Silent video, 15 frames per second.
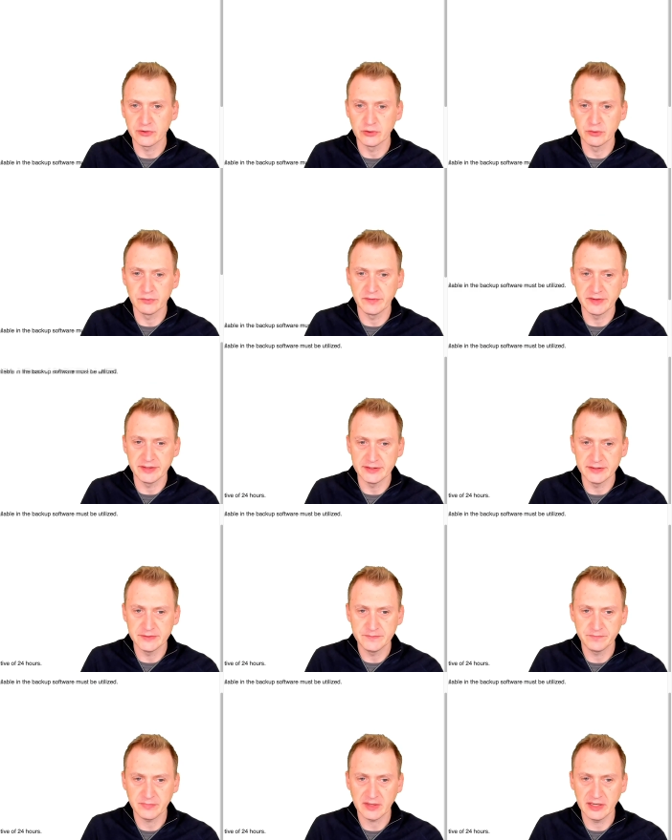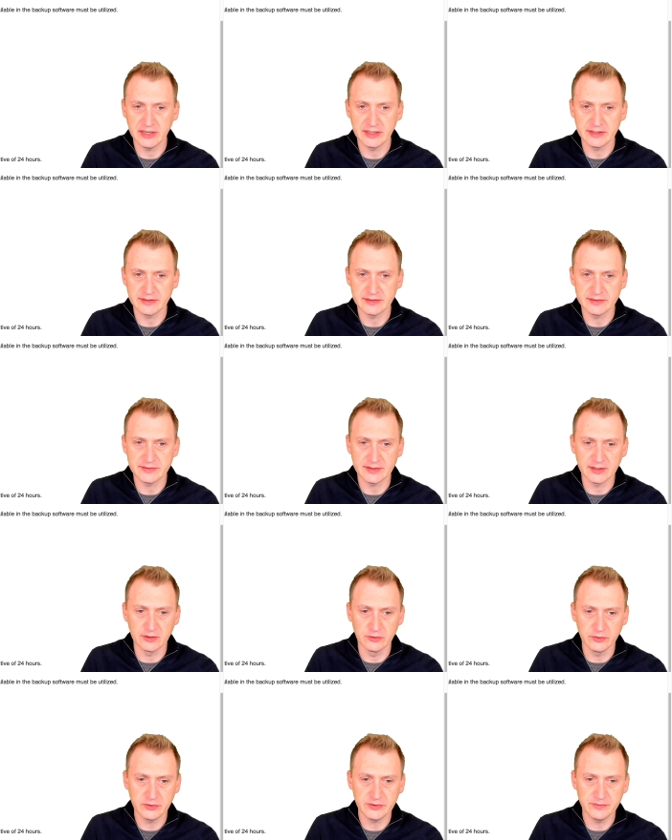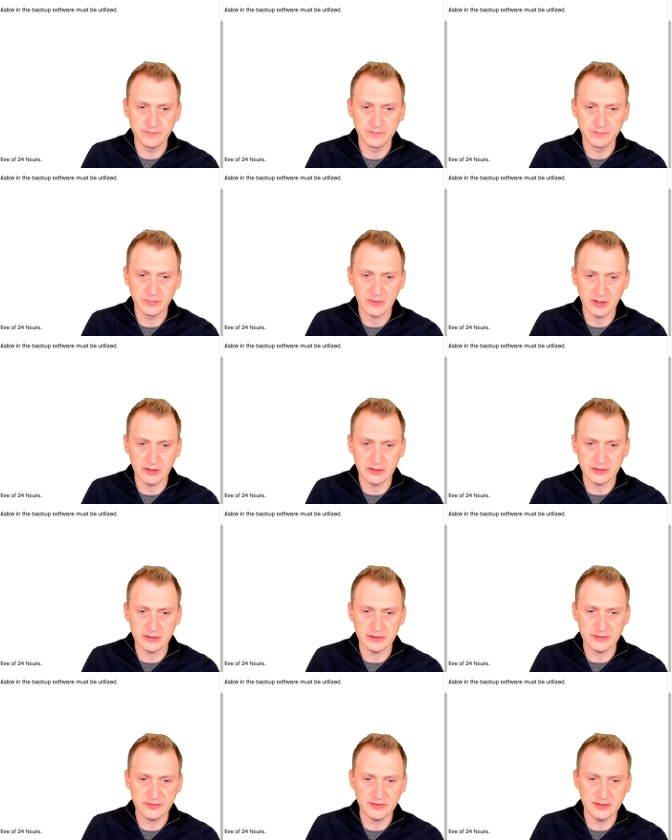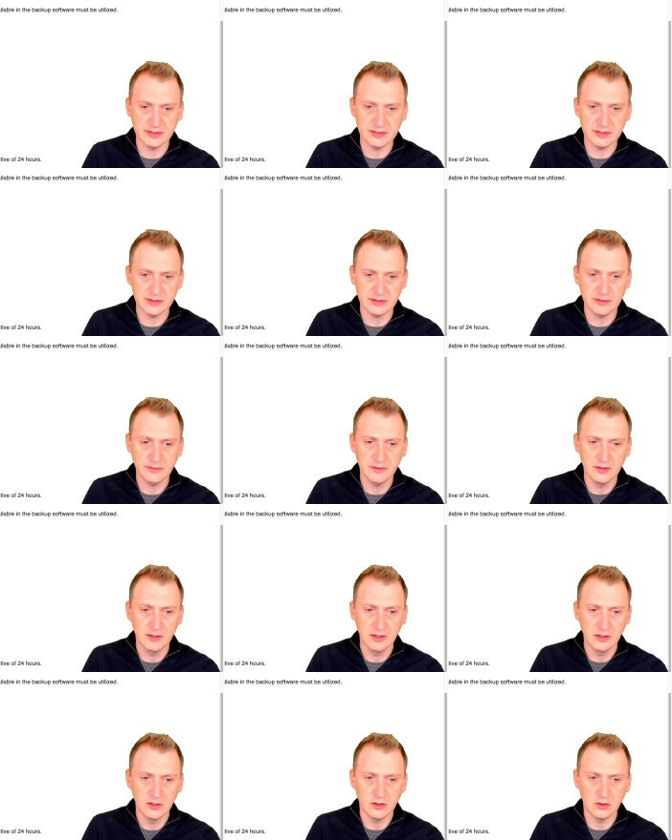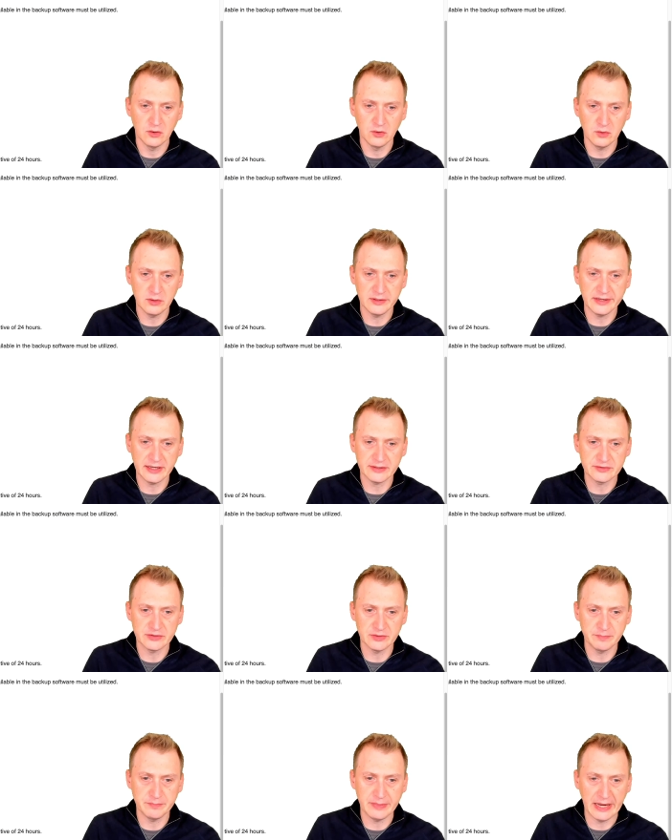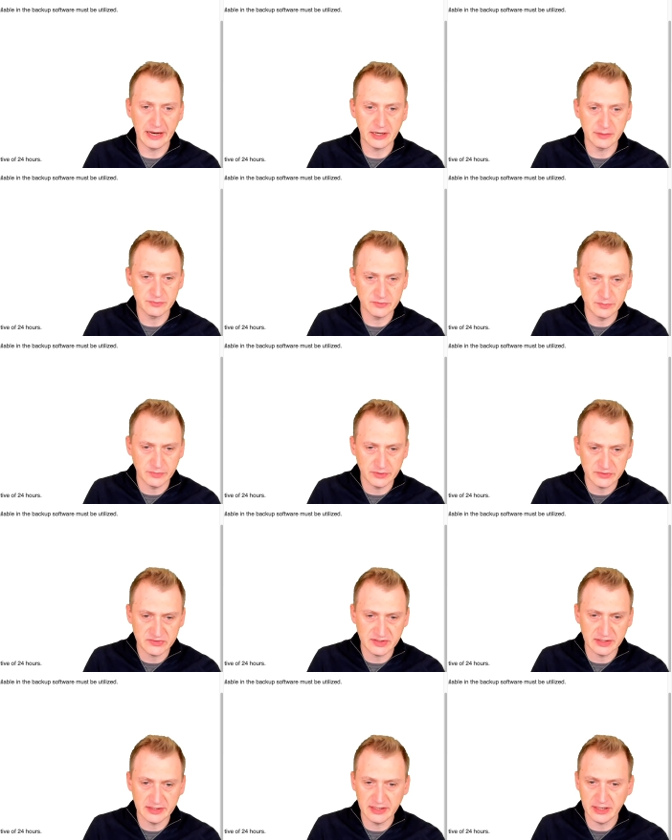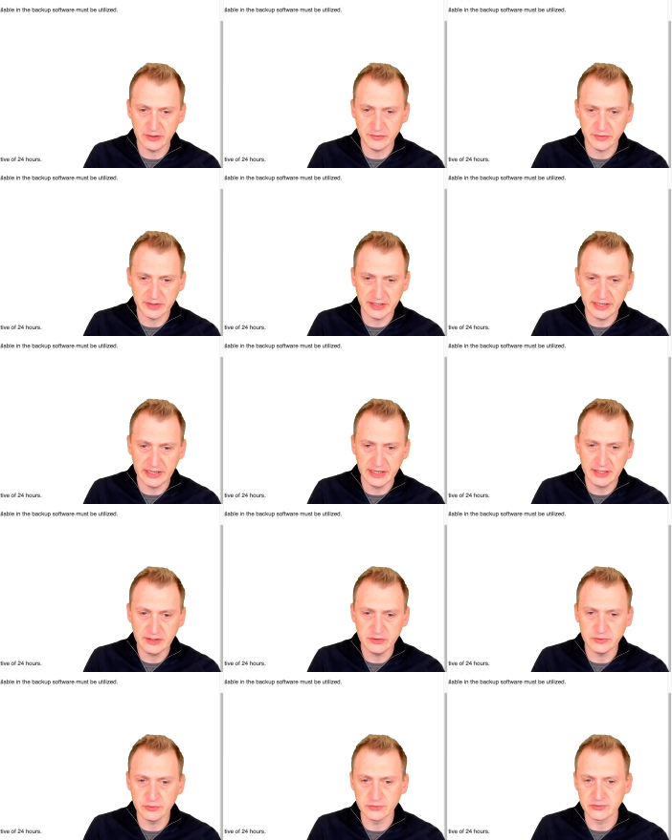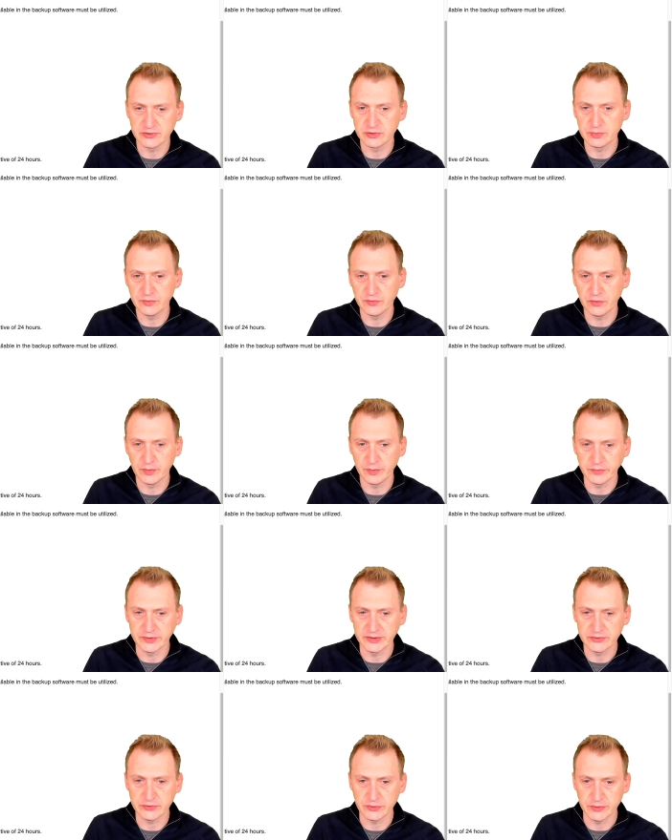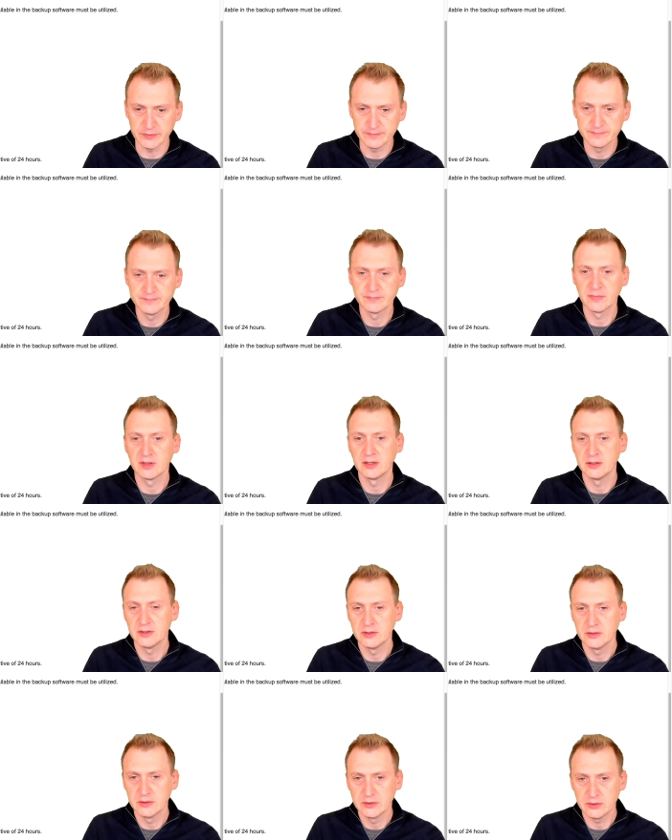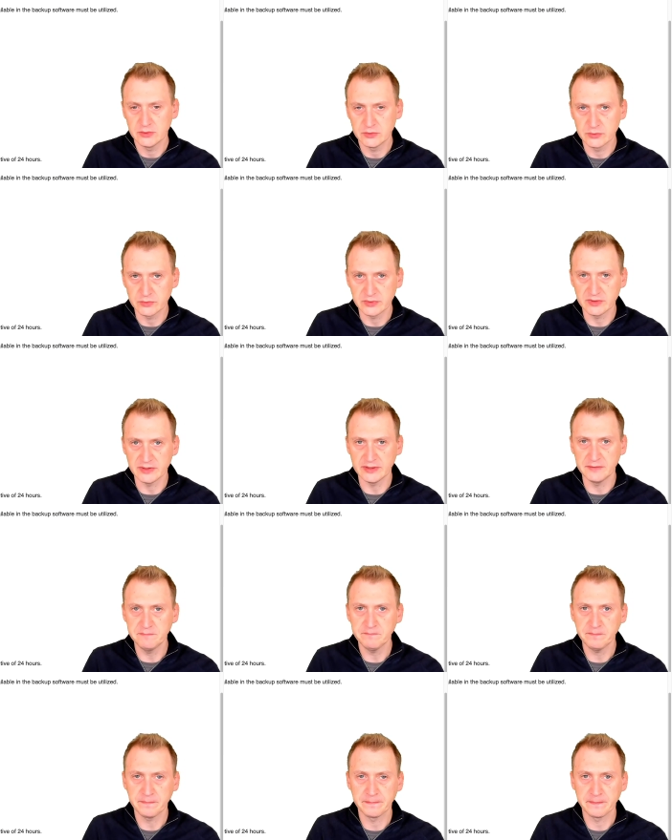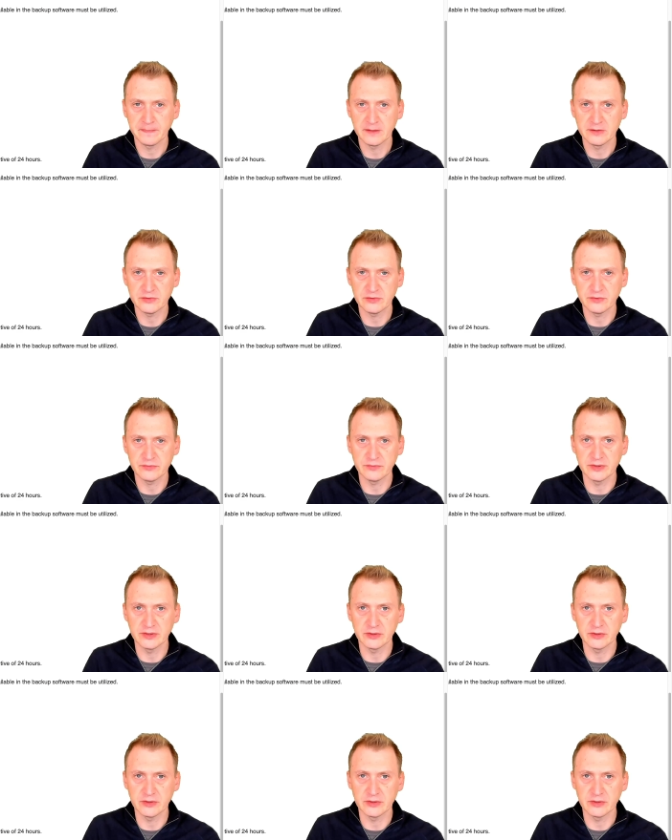go over here and take a look. I'll see here, all laptop backups must allow for the end user to perform a restore. Okay, so if we